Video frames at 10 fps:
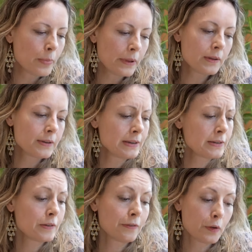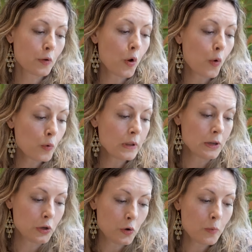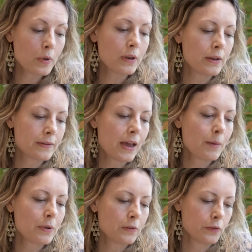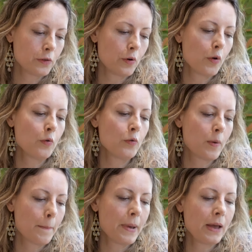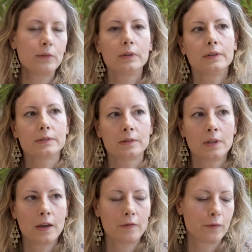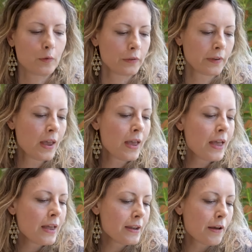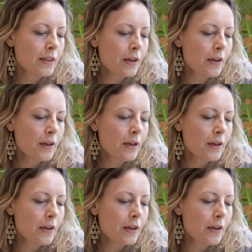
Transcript: ability to feel wholly human and tap into your own boundless life force. Now, I